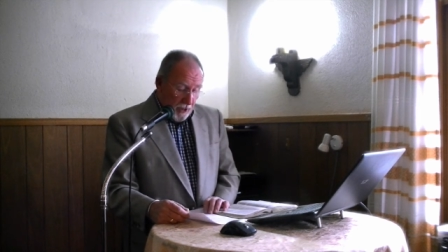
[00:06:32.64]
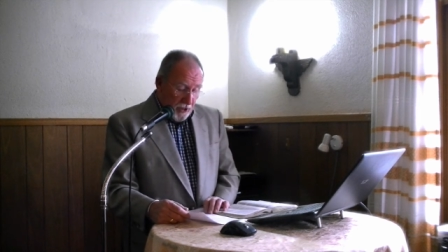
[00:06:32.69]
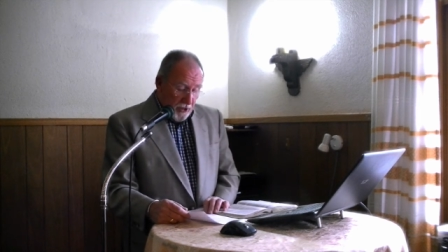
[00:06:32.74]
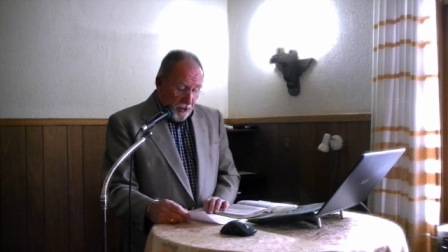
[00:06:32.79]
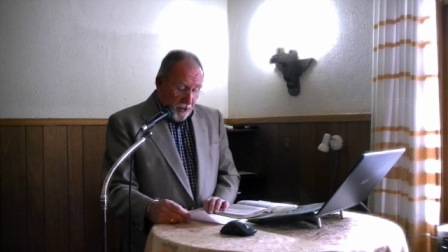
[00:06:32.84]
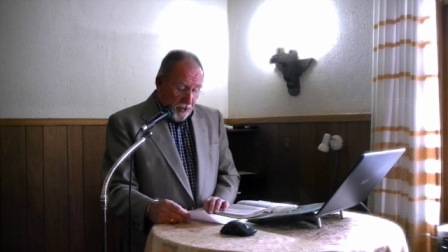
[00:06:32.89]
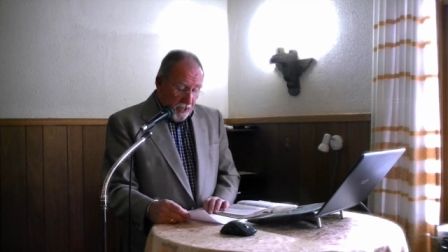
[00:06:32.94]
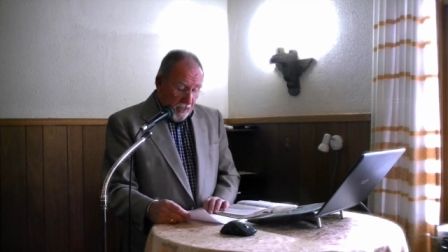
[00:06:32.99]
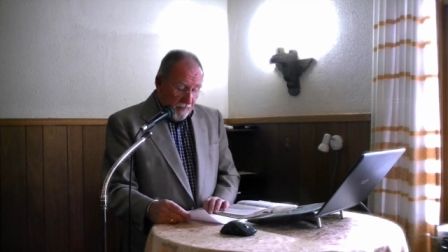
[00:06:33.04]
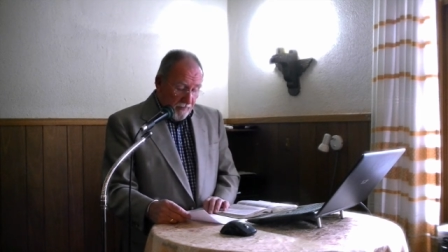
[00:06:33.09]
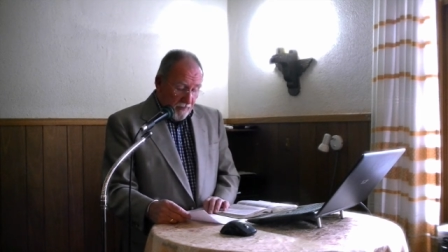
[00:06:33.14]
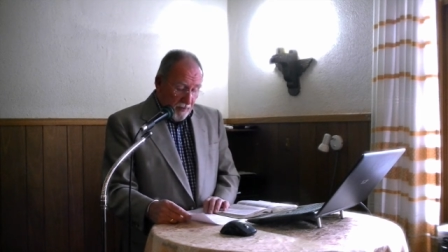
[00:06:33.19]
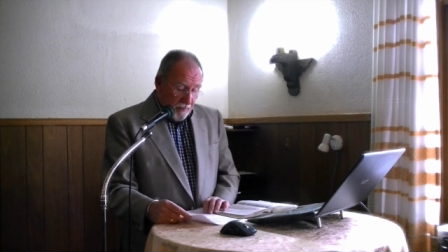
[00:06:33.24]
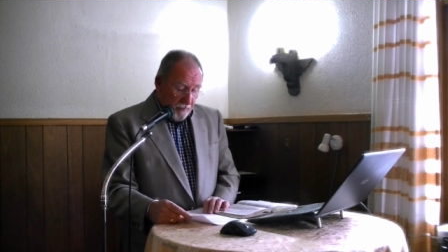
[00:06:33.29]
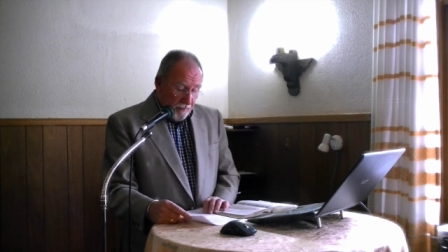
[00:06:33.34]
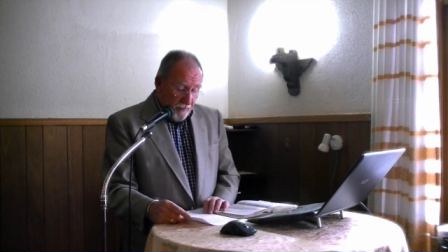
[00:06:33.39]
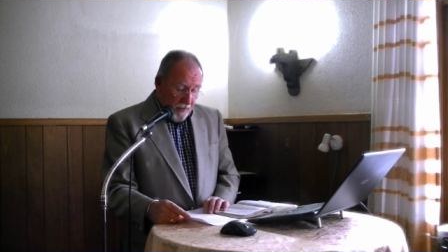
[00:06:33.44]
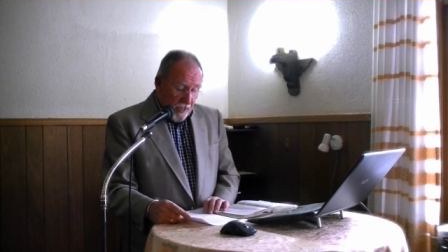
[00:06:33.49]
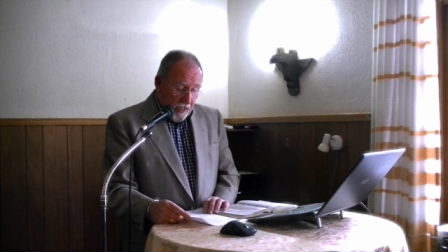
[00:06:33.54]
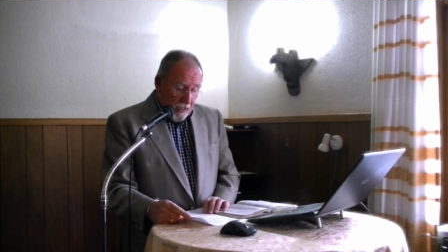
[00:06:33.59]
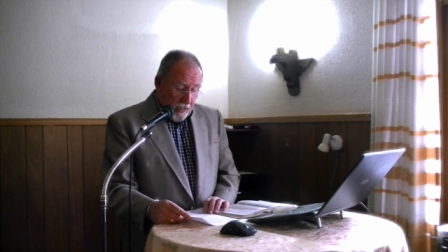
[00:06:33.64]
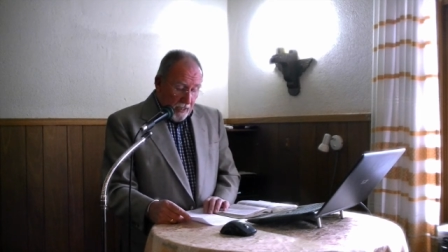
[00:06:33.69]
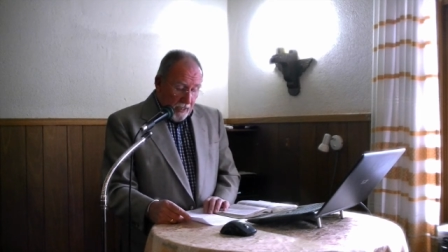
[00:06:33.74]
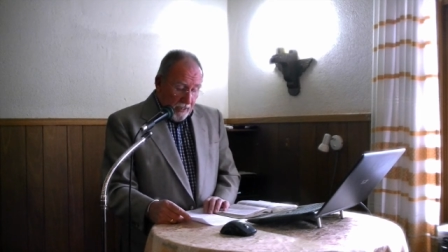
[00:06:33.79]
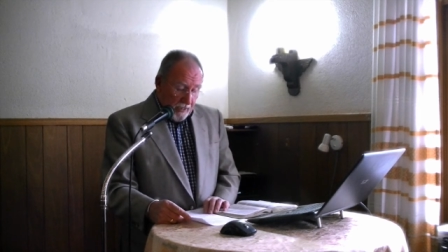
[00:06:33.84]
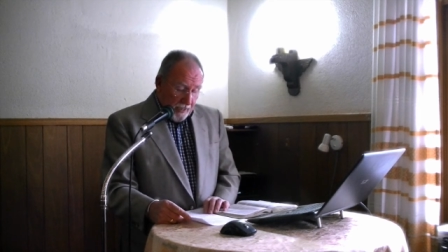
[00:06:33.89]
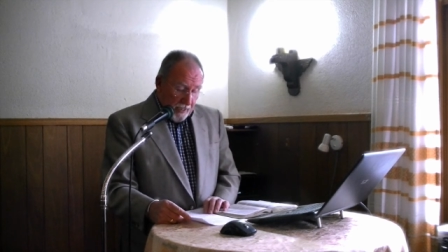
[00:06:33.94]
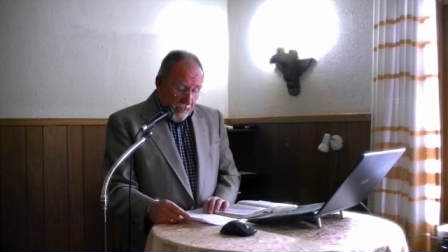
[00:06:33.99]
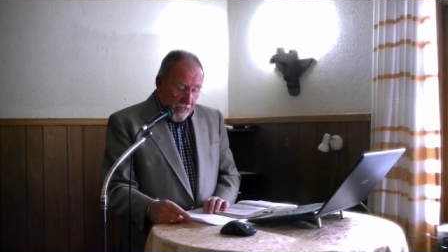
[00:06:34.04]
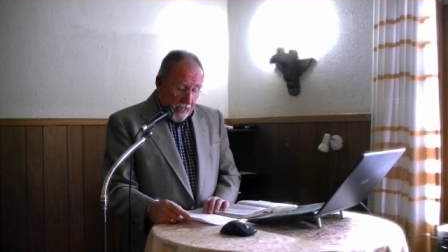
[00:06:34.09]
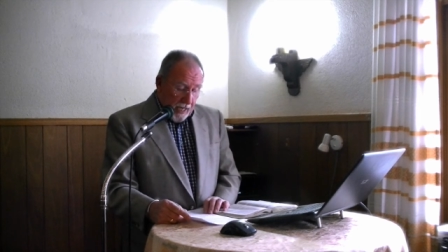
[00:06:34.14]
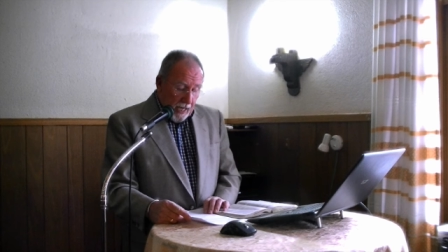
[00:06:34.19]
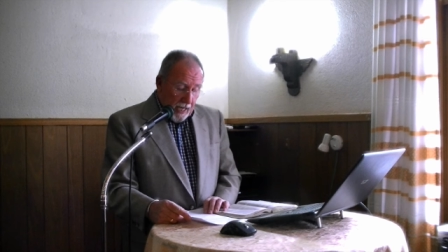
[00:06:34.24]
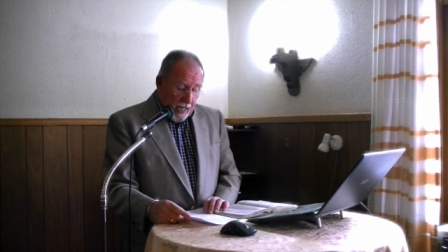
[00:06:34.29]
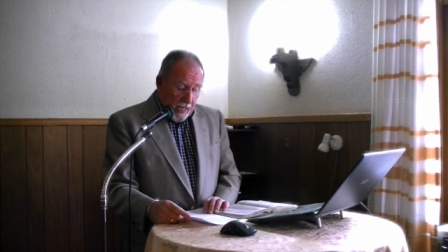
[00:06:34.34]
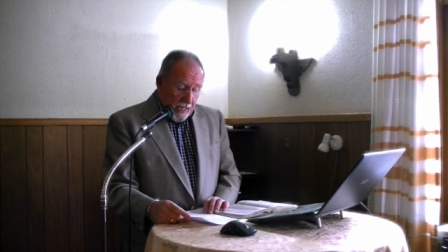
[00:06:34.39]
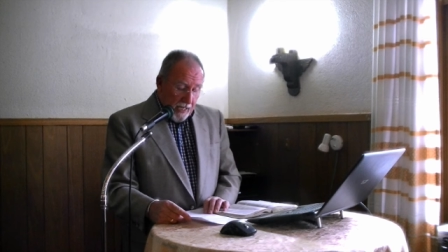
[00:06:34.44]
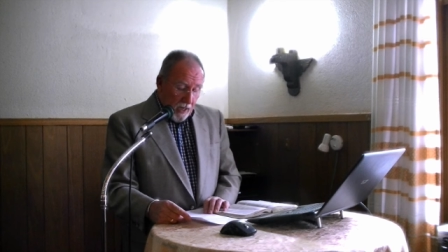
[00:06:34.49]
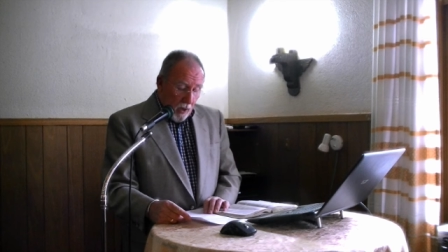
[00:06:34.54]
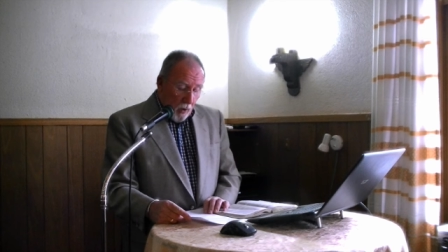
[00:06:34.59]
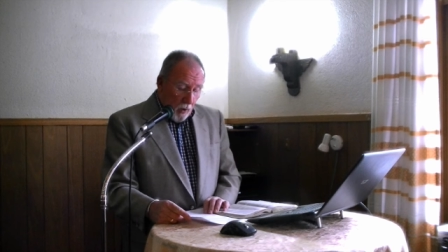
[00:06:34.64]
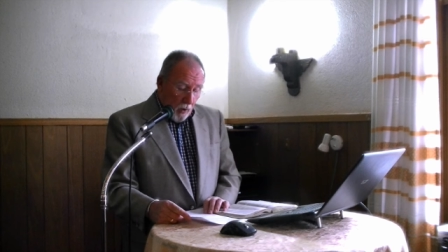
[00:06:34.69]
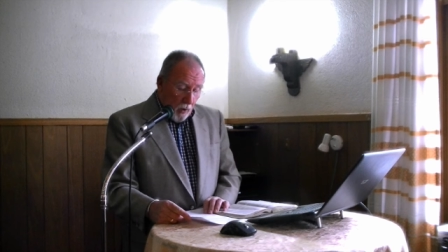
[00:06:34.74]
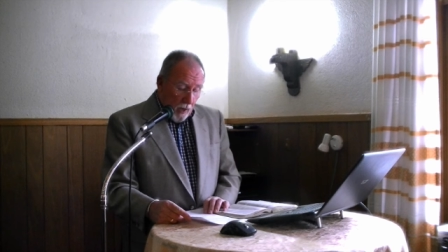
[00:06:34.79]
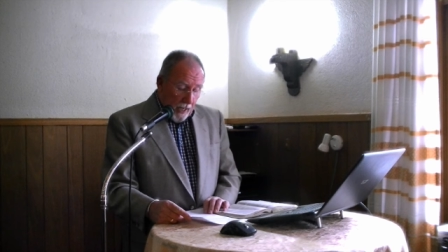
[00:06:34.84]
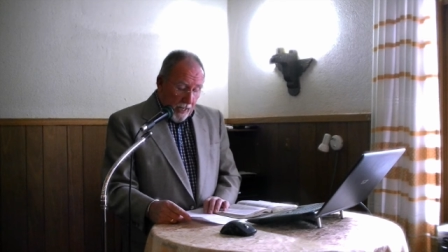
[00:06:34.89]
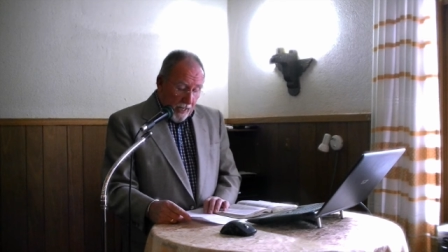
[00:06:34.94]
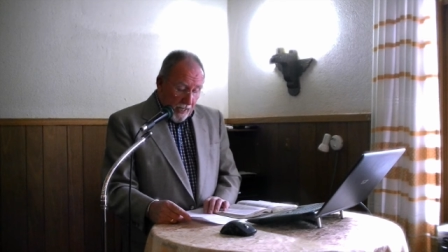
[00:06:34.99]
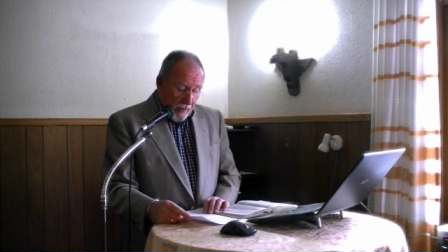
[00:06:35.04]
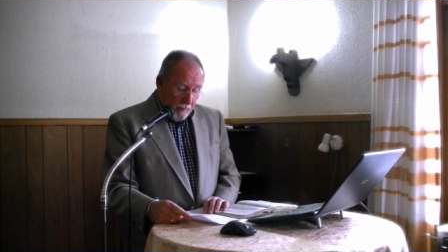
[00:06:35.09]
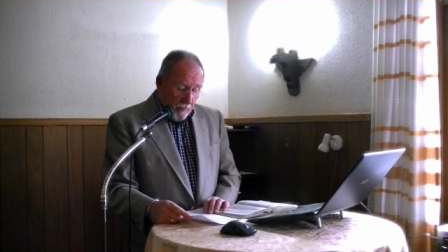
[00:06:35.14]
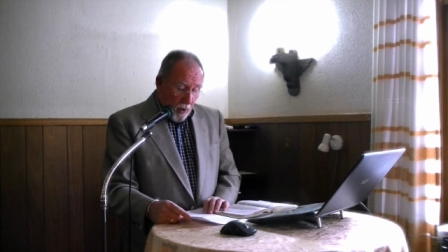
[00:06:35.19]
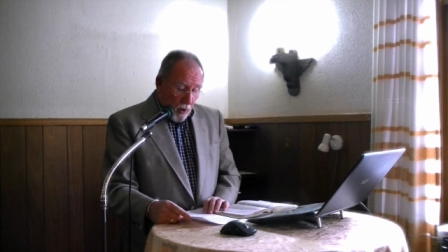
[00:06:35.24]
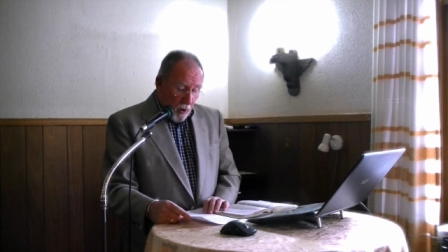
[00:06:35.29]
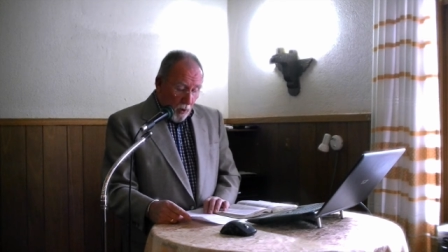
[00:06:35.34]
we should never deny or Him